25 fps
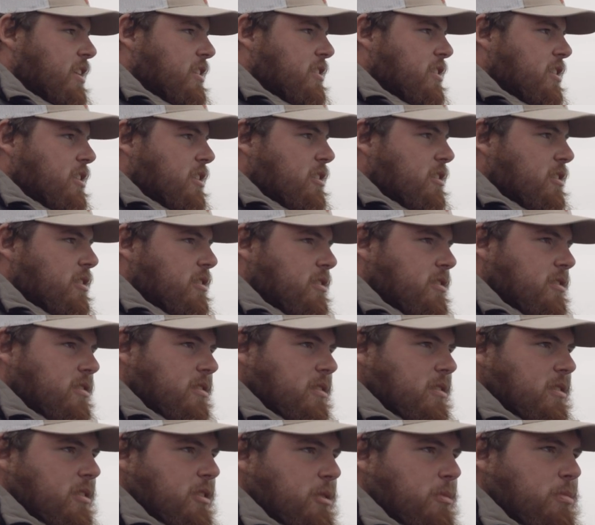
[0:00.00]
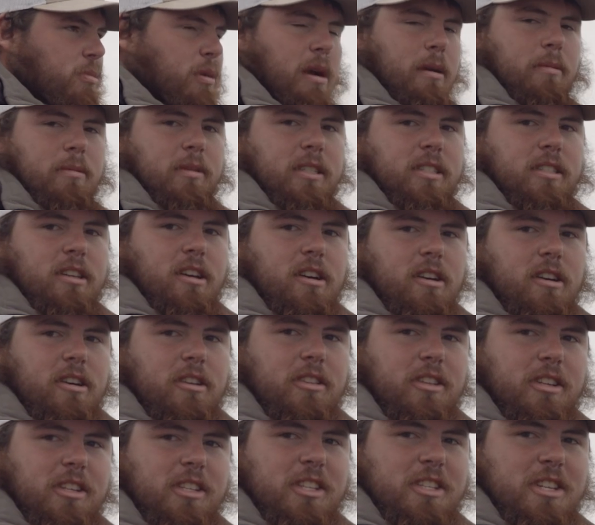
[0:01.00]
so you probably saw all
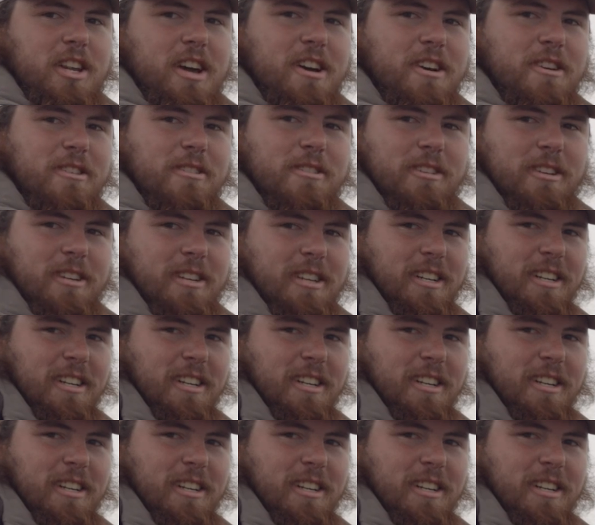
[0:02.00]
the snow.